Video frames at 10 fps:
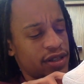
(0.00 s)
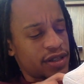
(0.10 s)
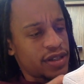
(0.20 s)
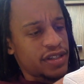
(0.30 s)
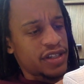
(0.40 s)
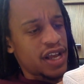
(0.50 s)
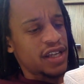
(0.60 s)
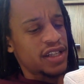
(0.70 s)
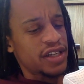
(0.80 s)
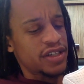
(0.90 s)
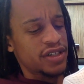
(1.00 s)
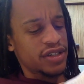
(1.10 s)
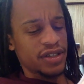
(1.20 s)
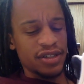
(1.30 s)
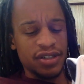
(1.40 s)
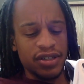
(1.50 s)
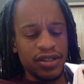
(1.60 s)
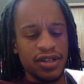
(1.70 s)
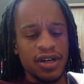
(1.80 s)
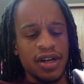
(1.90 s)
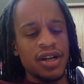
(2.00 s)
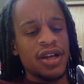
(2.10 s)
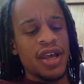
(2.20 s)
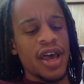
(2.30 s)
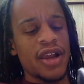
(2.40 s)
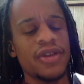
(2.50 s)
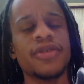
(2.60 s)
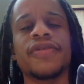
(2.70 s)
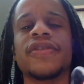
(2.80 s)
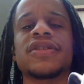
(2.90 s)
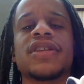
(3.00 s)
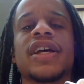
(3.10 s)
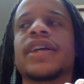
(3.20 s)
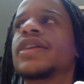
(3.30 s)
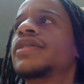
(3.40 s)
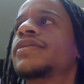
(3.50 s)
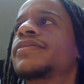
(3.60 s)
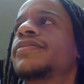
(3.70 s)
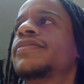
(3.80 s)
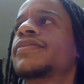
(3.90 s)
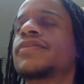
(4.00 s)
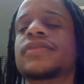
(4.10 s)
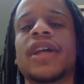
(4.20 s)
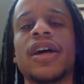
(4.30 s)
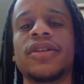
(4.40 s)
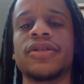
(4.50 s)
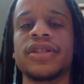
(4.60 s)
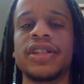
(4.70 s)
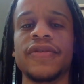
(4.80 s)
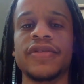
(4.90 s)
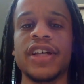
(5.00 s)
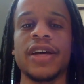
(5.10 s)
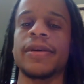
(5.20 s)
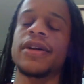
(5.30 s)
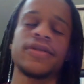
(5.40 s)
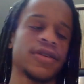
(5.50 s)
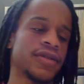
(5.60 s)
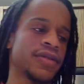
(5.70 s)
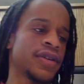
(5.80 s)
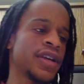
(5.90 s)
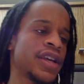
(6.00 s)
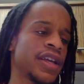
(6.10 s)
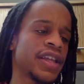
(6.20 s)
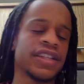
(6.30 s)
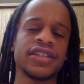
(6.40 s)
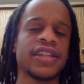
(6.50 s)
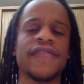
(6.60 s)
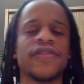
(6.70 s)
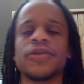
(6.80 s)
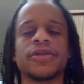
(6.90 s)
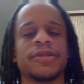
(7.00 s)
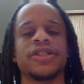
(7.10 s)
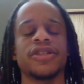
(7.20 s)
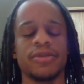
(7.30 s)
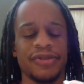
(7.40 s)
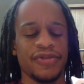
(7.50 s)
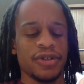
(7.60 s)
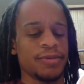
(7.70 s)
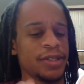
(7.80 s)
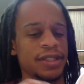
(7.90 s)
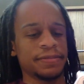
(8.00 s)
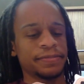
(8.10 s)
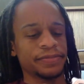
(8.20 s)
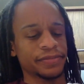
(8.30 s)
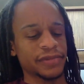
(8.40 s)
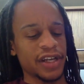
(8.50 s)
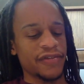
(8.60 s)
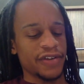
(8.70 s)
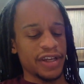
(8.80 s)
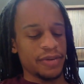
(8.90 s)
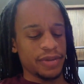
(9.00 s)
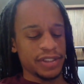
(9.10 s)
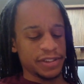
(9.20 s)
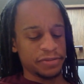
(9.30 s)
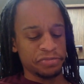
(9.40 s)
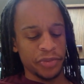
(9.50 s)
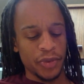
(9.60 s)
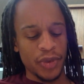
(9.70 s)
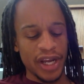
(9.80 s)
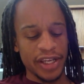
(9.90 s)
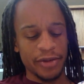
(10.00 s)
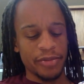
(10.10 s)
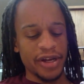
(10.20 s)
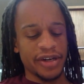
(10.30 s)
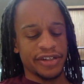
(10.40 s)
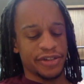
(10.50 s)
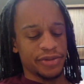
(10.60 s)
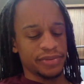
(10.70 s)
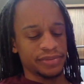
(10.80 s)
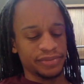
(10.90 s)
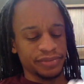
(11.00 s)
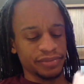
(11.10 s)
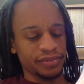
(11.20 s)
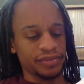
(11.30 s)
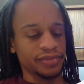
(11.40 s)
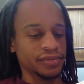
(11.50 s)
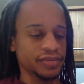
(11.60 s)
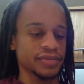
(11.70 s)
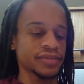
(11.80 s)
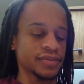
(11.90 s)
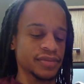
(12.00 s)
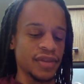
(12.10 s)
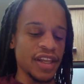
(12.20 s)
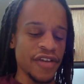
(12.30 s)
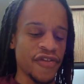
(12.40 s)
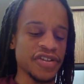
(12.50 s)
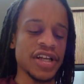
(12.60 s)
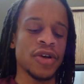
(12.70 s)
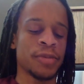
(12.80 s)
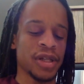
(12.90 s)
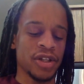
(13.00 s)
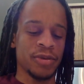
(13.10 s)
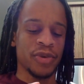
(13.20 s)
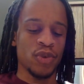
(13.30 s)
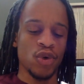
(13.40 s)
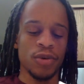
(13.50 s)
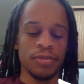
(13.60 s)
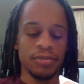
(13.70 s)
the sock liner, I don't know, it feels like, I don't know, it's a different type. I don't know. They've used the material before, but I forget what I can compare it to. It feels like it would be a little bit warm.